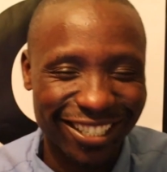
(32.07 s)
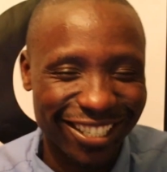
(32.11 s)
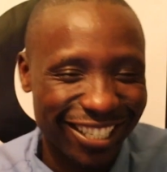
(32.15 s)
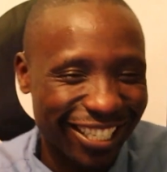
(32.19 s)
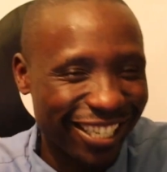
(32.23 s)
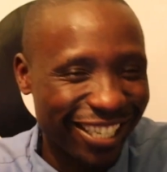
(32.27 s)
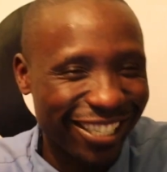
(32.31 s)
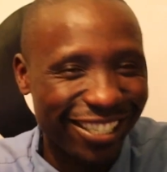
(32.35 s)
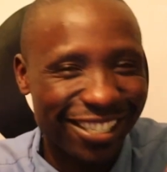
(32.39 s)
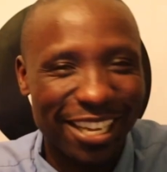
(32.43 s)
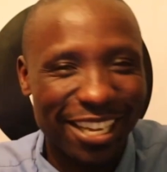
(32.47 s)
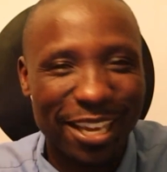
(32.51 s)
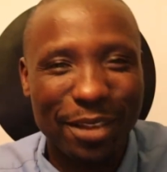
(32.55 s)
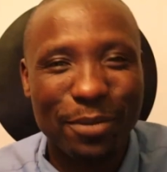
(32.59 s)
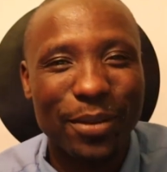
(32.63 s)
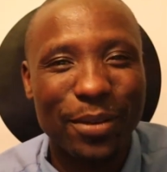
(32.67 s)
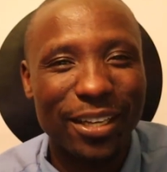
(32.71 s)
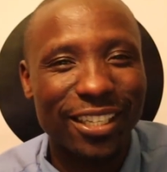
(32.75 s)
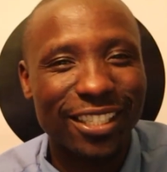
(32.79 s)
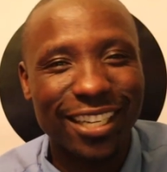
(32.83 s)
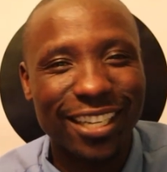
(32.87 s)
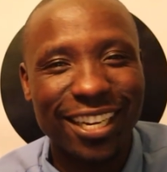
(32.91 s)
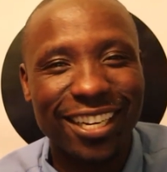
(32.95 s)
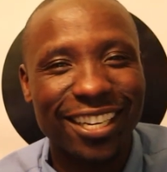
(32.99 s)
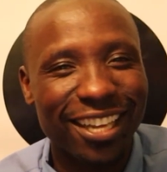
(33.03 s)
she just came
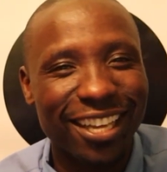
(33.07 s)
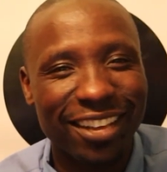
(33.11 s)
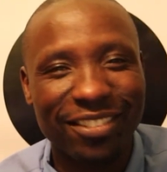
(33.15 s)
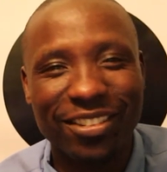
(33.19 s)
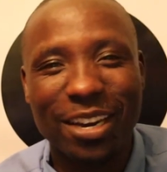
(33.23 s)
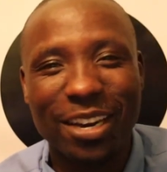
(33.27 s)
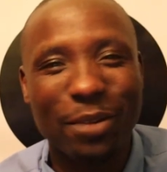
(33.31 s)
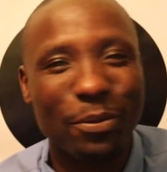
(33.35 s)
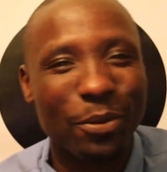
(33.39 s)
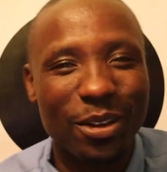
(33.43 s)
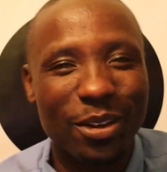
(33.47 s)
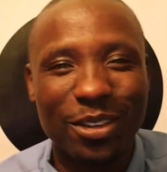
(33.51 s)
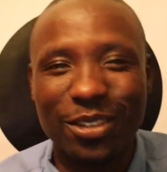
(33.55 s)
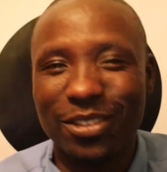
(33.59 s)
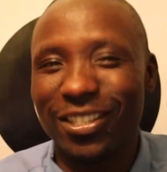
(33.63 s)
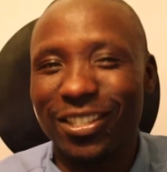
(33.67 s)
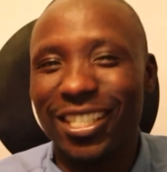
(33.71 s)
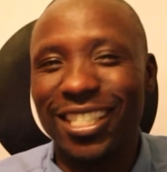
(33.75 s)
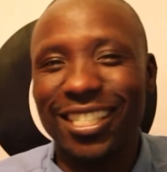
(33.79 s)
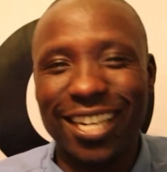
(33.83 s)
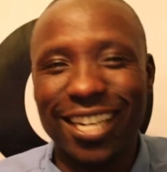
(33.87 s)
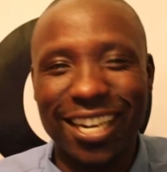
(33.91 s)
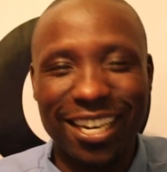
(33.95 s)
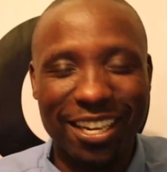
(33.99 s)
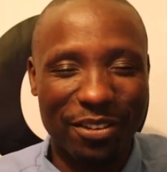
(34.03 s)
and said, Kevin, I'm going to
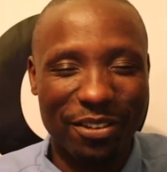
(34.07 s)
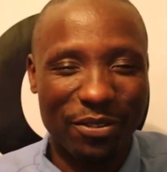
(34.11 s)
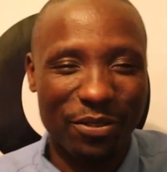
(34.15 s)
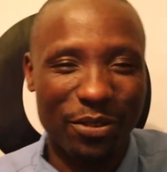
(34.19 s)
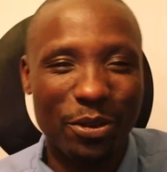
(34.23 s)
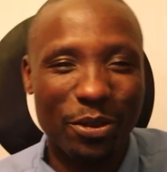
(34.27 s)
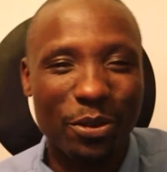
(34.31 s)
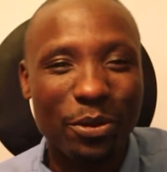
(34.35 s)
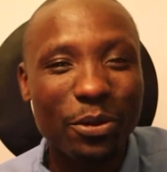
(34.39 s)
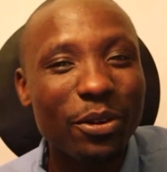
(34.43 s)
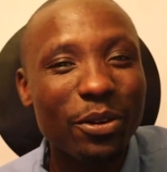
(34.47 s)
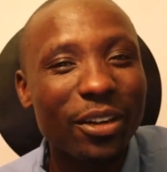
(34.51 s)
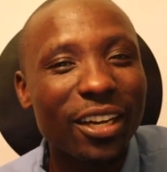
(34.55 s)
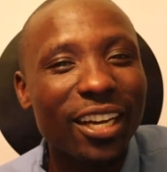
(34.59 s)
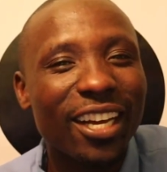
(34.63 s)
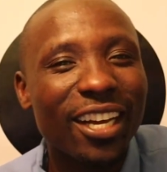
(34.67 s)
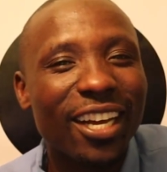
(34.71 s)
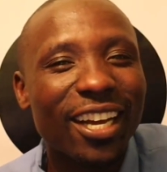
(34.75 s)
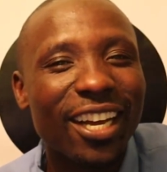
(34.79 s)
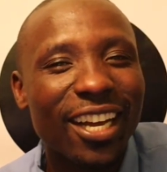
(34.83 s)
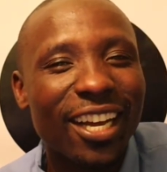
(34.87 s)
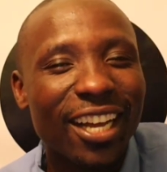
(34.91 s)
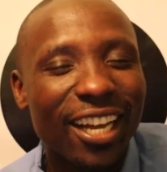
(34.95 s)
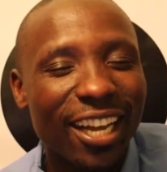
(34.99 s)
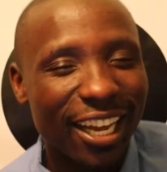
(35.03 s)
design it for you.
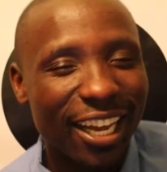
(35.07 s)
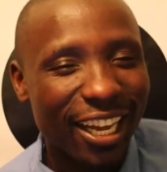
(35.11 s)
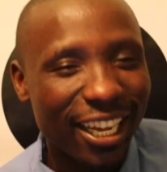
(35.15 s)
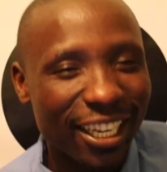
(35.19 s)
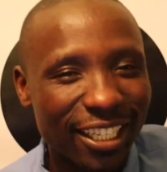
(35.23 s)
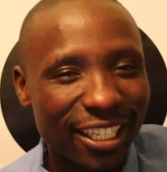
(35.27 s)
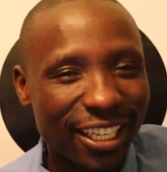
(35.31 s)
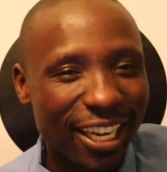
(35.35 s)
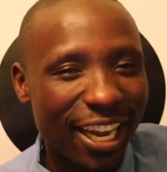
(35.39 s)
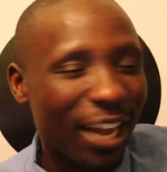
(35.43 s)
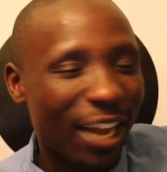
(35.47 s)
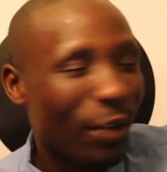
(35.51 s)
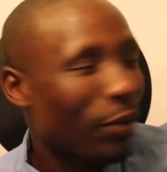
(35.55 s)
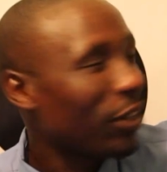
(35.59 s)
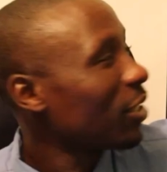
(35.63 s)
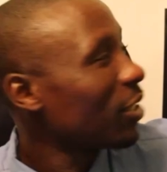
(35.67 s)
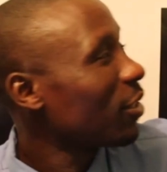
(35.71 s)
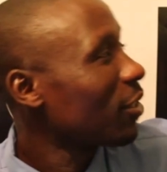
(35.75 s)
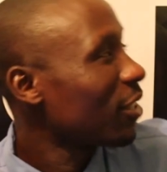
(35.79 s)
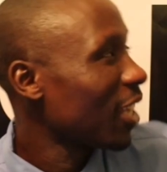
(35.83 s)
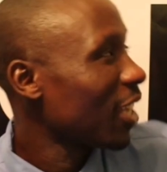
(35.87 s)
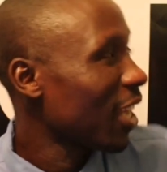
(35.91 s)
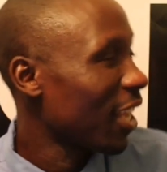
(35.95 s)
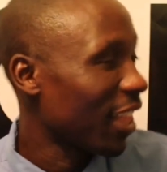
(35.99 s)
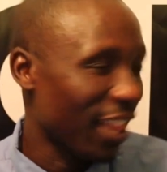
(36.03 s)
And I want
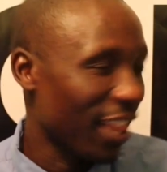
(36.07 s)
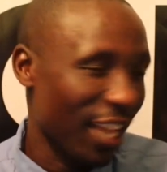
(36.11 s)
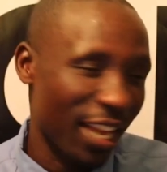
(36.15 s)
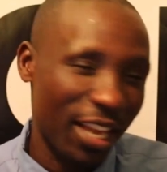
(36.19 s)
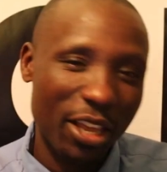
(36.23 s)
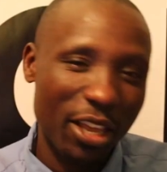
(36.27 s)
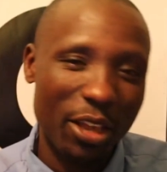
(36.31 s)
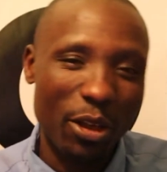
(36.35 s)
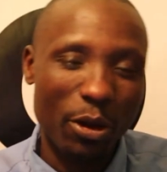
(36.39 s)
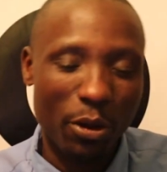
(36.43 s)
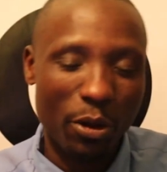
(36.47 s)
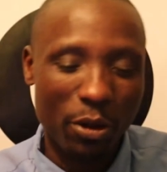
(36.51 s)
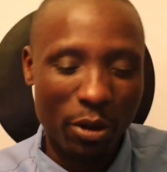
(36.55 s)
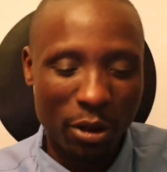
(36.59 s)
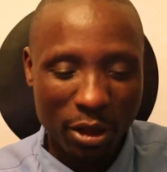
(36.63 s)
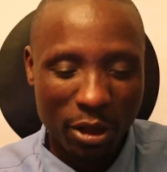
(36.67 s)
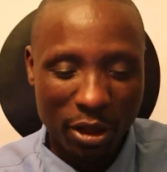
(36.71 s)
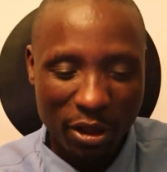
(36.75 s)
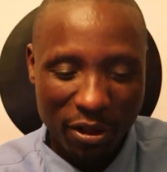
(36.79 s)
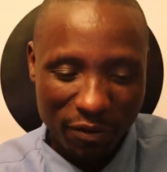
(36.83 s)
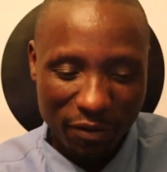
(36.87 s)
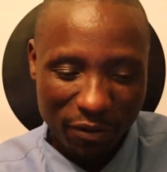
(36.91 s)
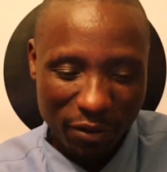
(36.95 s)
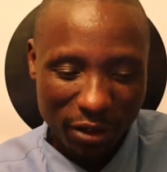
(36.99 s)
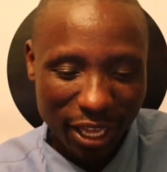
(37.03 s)
to say thank you
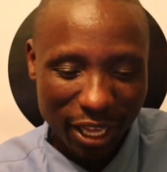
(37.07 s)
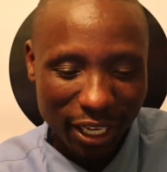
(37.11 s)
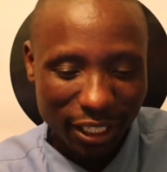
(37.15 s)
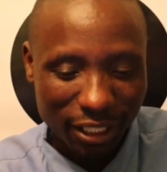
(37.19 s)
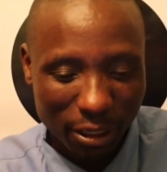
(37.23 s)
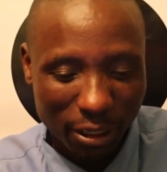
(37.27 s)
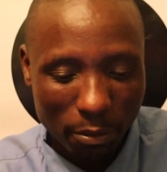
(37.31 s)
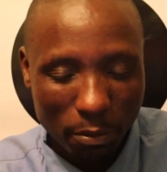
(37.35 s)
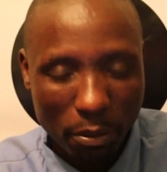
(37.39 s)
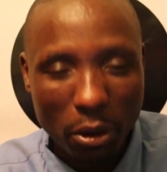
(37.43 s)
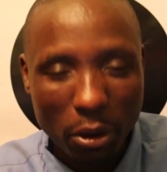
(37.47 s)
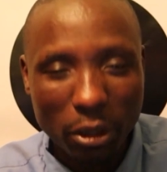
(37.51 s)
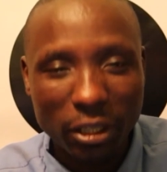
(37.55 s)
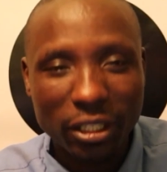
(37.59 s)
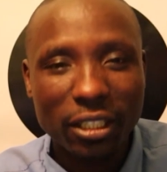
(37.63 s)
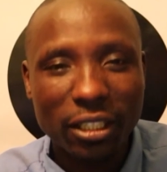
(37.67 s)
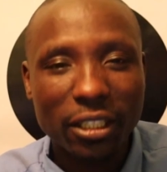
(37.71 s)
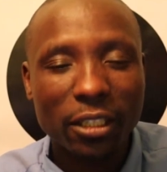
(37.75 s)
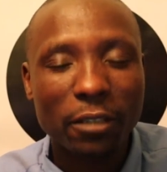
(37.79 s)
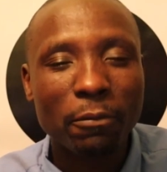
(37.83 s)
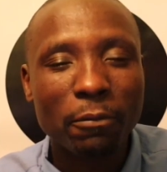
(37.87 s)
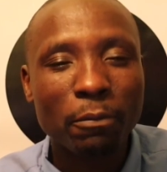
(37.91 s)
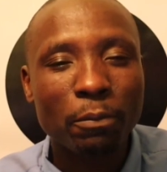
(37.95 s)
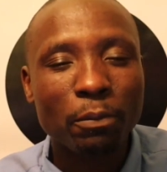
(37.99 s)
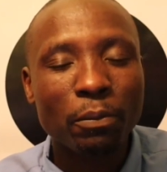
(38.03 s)
for that
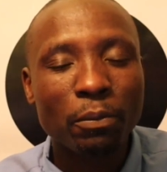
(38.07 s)
support.